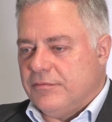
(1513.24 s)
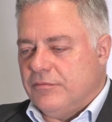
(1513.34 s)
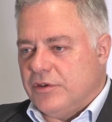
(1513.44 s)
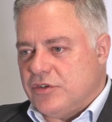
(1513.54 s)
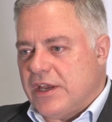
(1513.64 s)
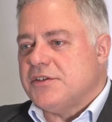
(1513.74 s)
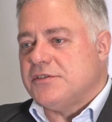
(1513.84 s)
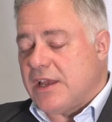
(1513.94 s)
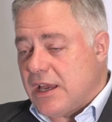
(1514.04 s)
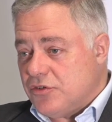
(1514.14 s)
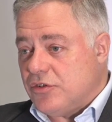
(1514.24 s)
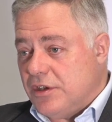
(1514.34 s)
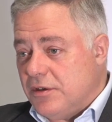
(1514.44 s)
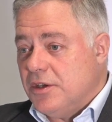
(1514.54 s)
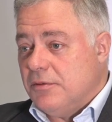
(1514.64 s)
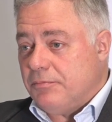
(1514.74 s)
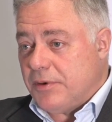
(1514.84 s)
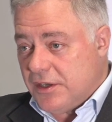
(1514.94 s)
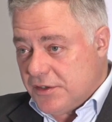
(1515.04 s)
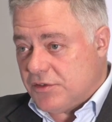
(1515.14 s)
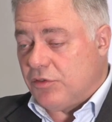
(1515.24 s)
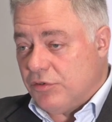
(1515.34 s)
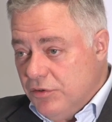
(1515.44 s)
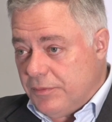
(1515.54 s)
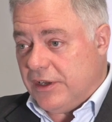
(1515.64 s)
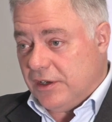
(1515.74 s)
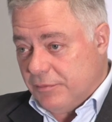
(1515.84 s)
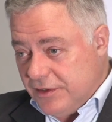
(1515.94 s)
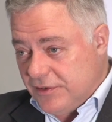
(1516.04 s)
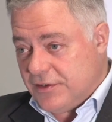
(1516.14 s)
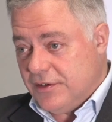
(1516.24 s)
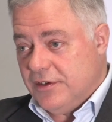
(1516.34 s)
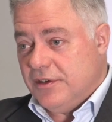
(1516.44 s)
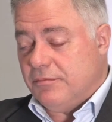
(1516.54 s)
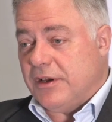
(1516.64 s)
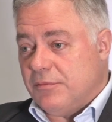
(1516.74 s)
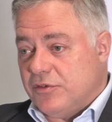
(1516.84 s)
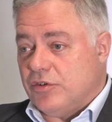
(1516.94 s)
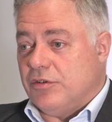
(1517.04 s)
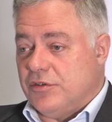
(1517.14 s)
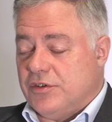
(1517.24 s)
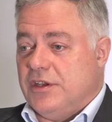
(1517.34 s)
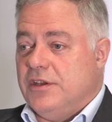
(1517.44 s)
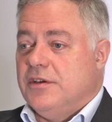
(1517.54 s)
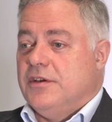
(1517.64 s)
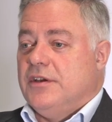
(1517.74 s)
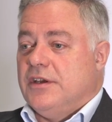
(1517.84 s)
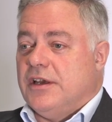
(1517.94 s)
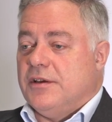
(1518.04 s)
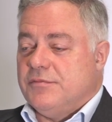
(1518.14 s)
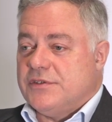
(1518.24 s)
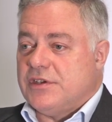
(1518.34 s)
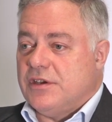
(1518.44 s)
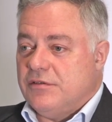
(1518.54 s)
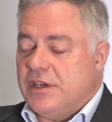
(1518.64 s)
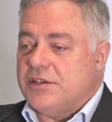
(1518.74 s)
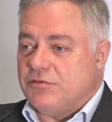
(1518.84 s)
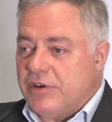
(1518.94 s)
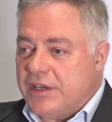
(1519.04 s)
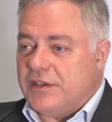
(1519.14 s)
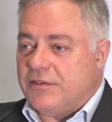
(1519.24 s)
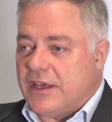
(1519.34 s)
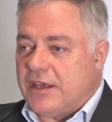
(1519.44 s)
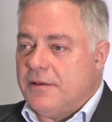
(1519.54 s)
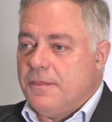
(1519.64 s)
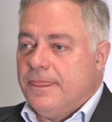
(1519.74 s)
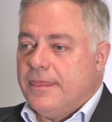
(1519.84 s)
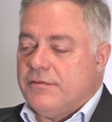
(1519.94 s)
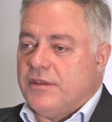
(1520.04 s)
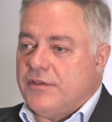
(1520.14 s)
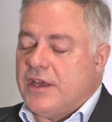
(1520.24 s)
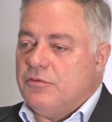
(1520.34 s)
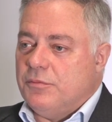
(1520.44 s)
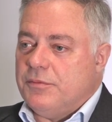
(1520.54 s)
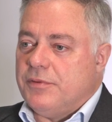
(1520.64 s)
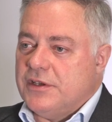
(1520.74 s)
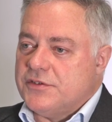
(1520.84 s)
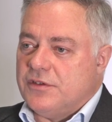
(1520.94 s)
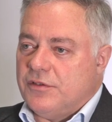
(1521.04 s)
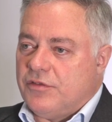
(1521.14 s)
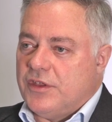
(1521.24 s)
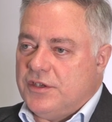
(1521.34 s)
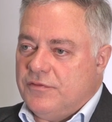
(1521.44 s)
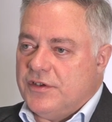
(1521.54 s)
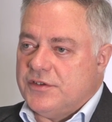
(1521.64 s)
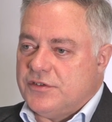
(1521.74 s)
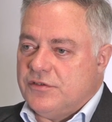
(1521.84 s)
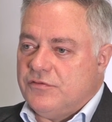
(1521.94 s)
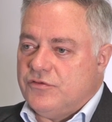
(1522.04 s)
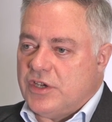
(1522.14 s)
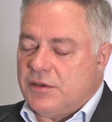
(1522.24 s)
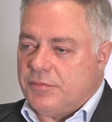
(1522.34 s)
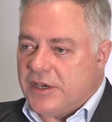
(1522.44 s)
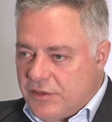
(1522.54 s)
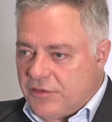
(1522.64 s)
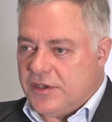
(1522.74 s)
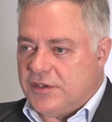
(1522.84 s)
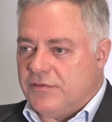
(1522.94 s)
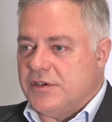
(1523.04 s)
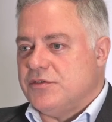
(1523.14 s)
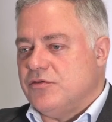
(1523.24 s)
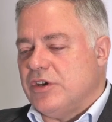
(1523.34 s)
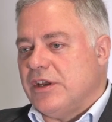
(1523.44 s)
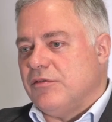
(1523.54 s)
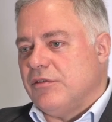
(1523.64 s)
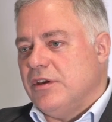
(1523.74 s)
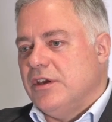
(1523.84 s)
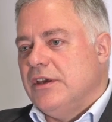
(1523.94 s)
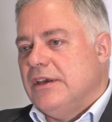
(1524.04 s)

which has actually passed through Parliament by a majority. So it's ready there, that will be passed on the 31st of by the 31st of January.